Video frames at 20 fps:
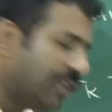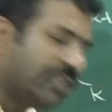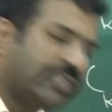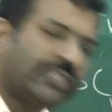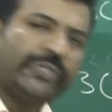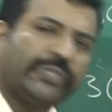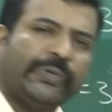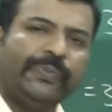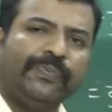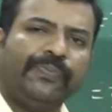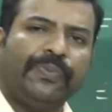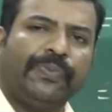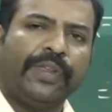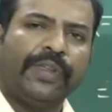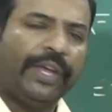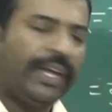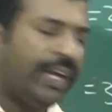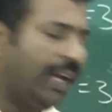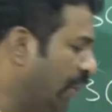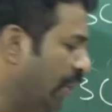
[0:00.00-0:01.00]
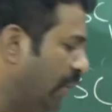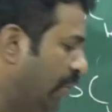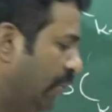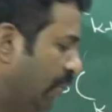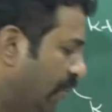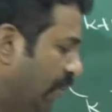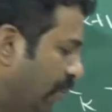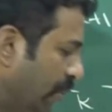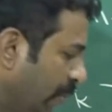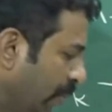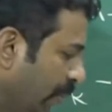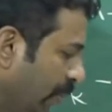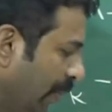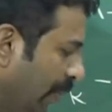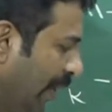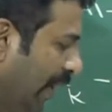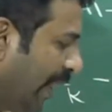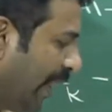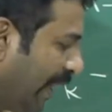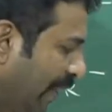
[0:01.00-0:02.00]
minus 2 into
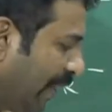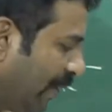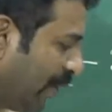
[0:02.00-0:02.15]
2